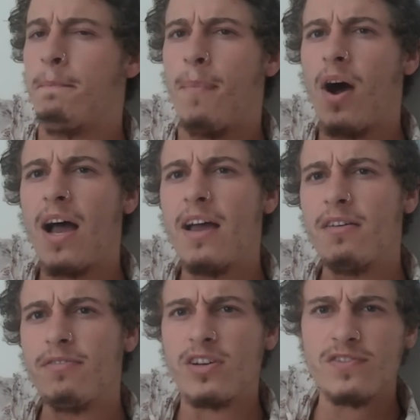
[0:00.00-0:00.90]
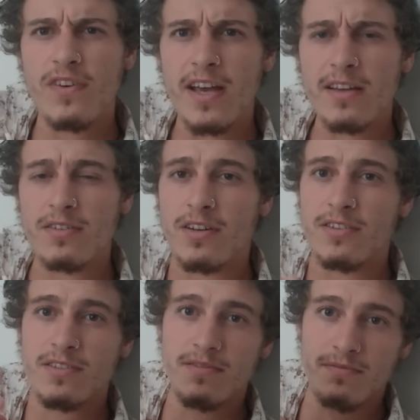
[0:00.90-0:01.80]
biphosphate, you know,
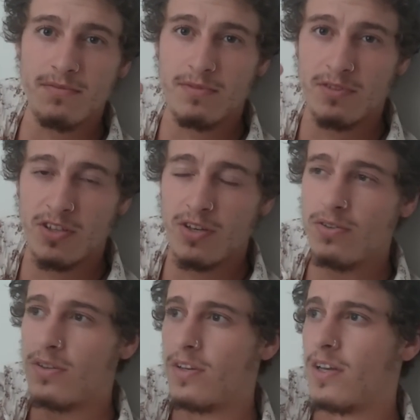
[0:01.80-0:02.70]
the two.